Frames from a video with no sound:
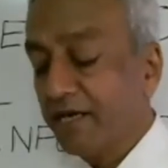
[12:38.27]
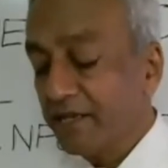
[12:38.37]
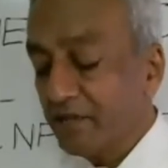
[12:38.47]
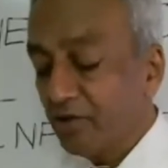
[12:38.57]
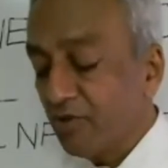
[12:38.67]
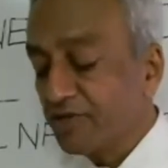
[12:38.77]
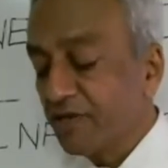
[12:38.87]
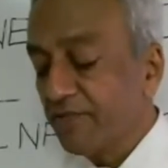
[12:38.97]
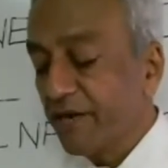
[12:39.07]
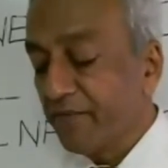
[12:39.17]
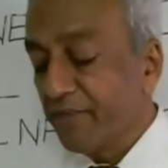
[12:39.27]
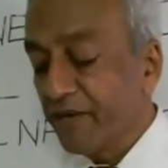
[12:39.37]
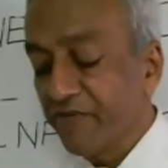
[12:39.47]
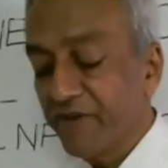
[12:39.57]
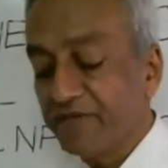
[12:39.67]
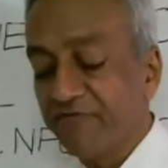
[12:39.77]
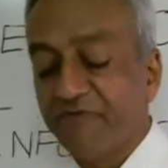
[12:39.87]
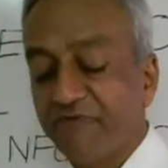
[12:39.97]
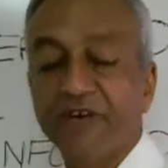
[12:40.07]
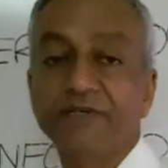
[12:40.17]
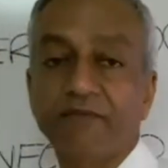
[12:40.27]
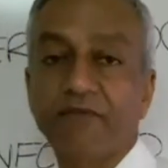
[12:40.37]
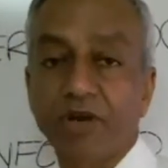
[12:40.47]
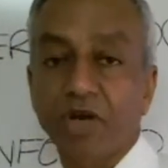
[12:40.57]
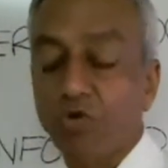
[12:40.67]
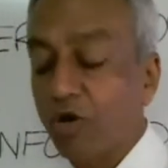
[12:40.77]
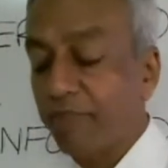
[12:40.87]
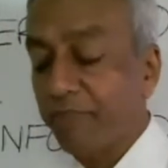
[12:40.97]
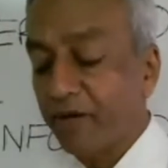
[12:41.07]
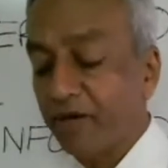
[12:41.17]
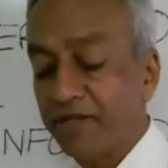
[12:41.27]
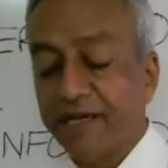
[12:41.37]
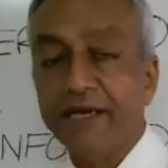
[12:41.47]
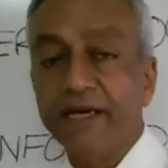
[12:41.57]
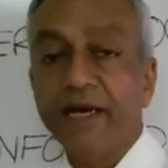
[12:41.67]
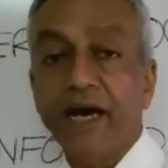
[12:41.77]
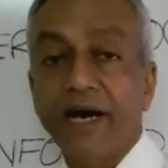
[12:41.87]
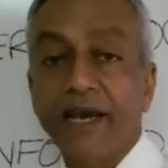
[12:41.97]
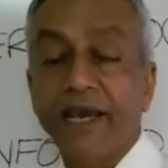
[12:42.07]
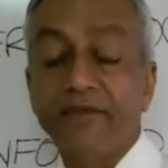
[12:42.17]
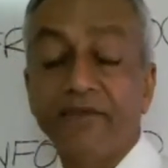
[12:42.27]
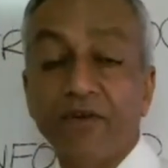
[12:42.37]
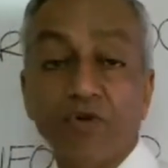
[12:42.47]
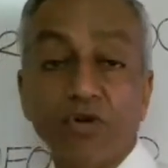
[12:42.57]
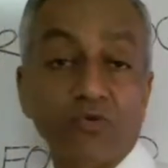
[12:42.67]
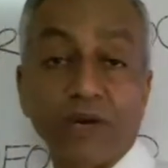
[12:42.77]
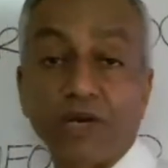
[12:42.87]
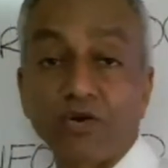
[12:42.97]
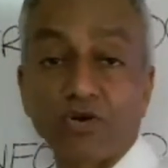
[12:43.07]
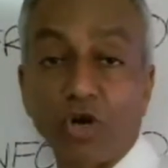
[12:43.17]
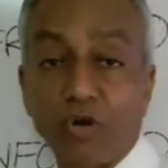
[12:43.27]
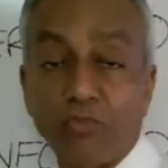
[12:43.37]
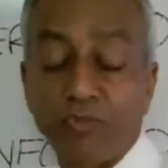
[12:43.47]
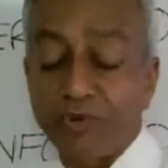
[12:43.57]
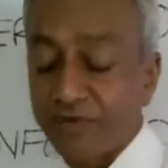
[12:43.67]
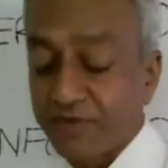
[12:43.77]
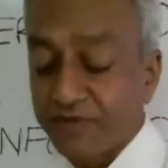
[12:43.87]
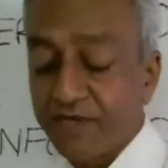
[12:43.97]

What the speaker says: you will see many benefits, fitness level will go up and all that. Again, we want to make no tall promises.